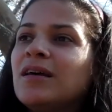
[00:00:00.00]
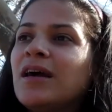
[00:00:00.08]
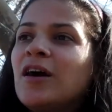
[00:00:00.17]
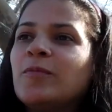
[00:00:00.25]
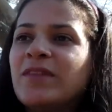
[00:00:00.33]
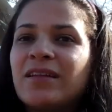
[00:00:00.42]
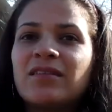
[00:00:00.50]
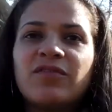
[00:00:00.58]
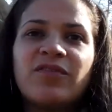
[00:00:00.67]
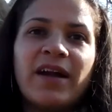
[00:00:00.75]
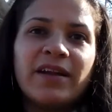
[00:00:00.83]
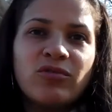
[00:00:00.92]
help that
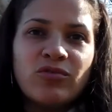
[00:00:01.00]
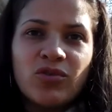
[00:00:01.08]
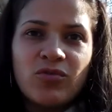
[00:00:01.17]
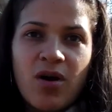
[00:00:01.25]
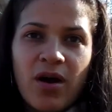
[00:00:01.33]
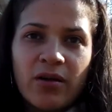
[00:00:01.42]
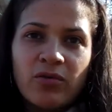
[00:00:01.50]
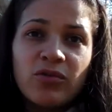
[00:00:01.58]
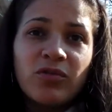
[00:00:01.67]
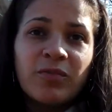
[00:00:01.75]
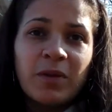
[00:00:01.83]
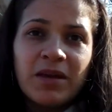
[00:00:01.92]
define who you are and who
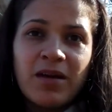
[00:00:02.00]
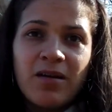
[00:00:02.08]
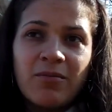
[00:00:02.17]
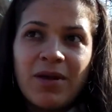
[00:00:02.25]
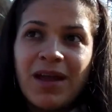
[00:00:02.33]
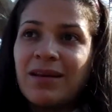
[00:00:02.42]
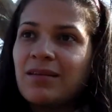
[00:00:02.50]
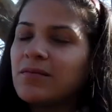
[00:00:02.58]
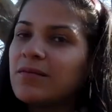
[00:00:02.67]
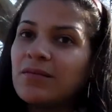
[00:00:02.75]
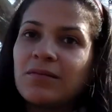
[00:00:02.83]
you've become. And,